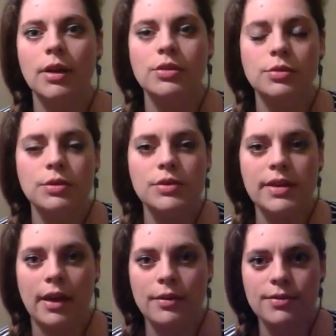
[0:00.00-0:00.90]
My true
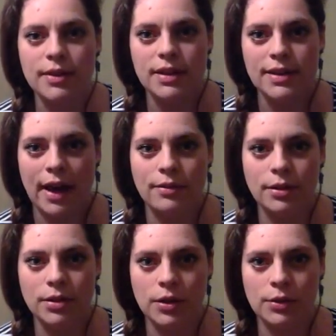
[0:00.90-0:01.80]
self is
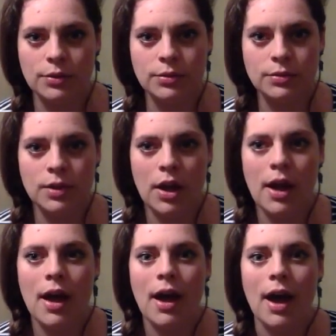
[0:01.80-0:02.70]
ever new.
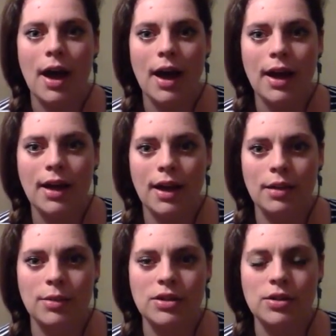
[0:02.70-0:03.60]
I
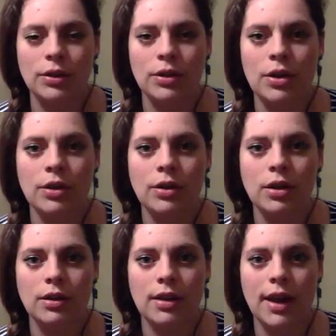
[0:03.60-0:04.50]
am
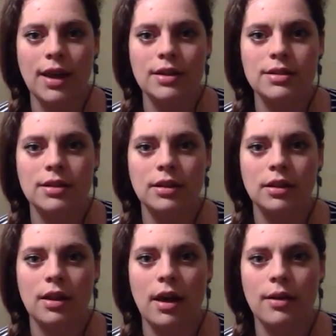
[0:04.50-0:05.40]
eternal light,
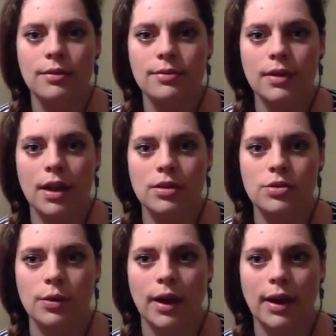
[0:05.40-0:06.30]
love, and
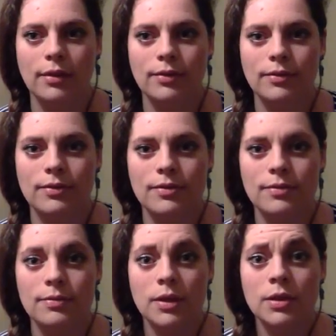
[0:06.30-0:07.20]
joy.
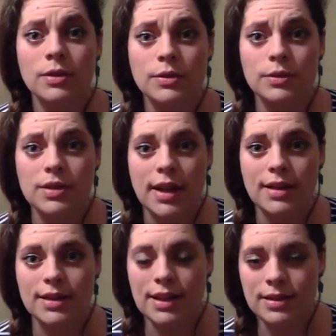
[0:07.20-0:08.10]
So
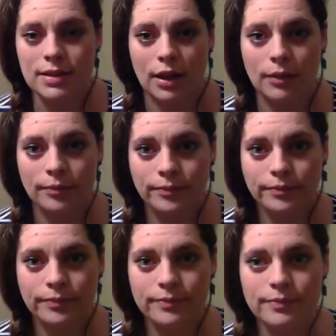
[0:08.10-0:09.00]
today's Easter.
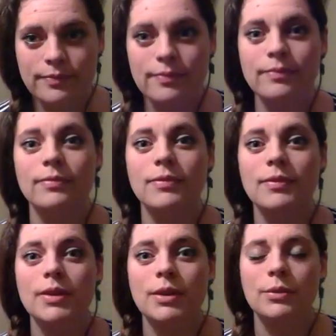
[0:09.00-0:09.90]

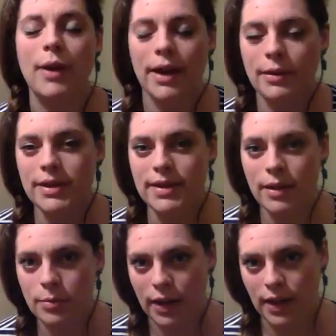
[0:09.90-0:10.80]
Why do we
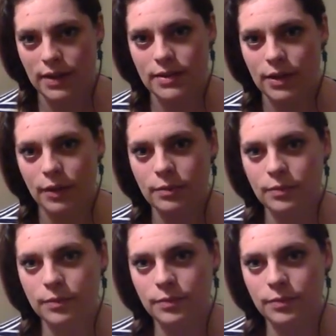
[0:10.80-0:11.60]
celebrate Easter?